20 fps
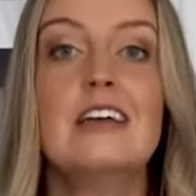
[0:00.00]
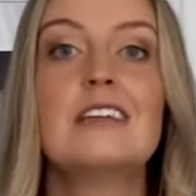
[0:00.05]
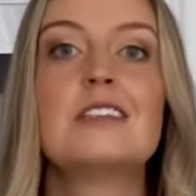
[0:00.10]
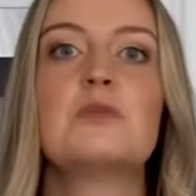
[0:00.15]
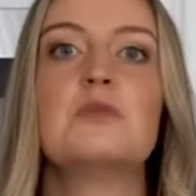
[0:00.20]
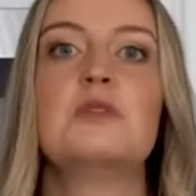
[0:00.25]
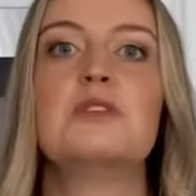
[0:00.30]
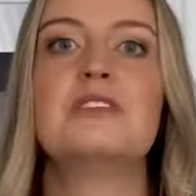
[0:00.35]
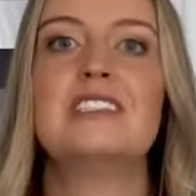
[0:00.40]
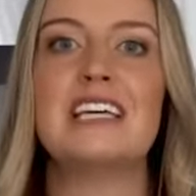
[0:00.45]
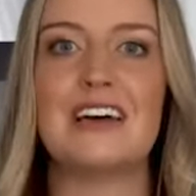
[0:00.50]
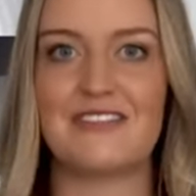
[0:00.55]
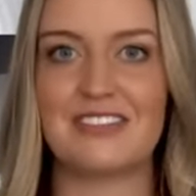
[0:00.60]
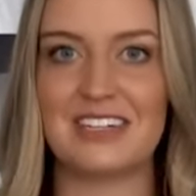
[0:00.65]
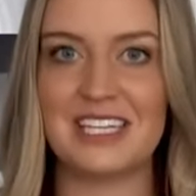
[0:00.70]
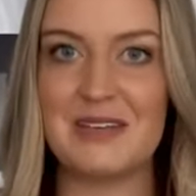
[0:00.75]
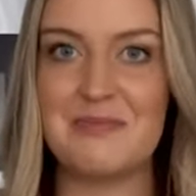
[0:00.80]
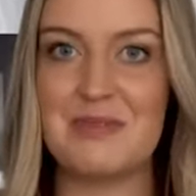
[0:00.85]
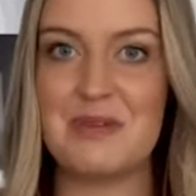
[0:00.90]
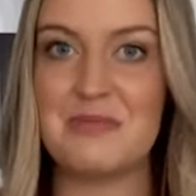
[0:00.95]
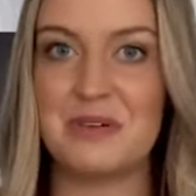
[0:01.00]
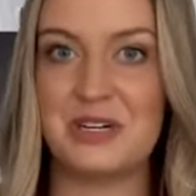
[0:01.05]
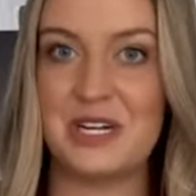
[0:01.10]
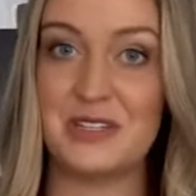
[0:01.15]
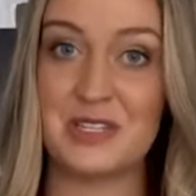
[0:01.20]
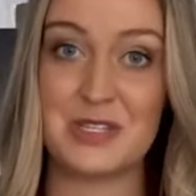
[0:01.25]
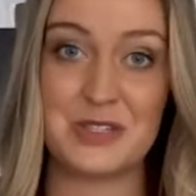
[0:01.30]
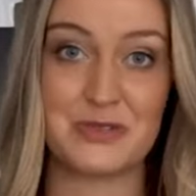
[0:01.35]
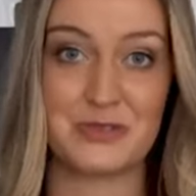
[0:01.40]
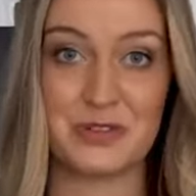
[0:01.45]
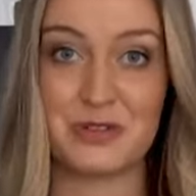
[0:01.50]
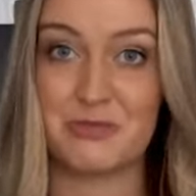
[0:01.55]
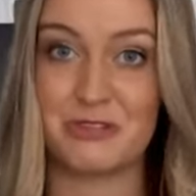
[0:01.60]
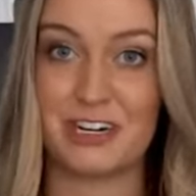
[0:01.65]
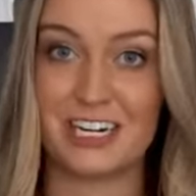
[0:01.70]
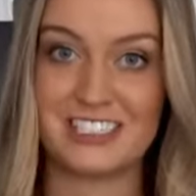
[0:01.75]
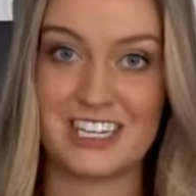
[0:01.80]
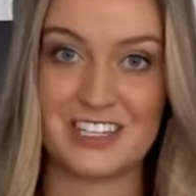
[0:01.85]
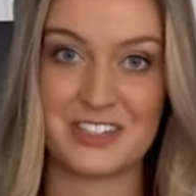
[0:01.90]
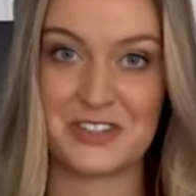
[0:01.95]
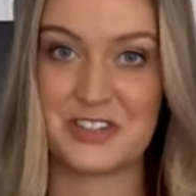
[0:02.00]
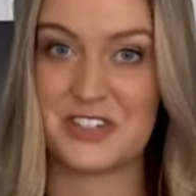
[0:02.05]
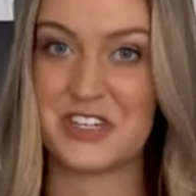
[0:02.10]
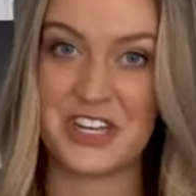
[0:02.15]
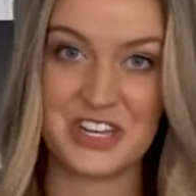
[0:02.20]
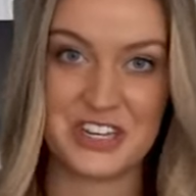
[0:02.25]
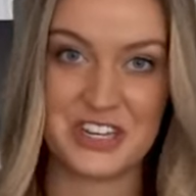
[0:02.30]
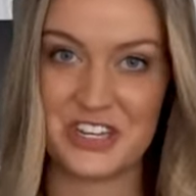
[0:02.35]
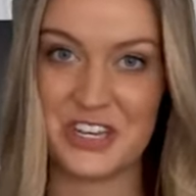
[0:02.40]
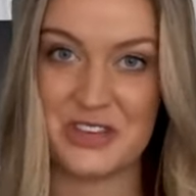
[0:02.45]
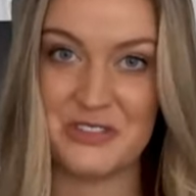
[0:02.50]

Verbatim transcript: so we'll definitely be putting this food processor to good